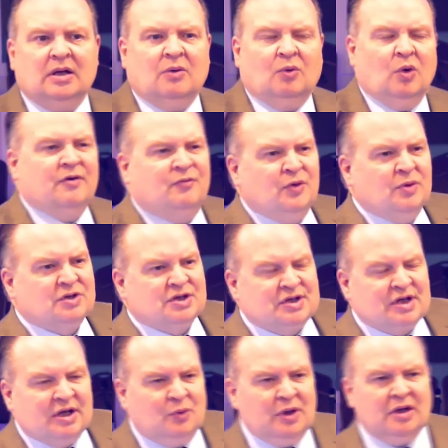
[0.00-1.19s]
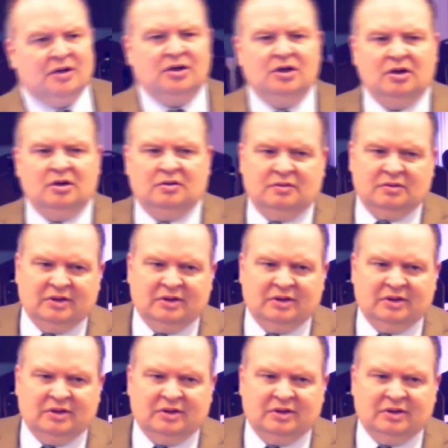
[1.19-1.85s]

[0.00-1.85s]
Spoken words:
What if we was to say, well, you know,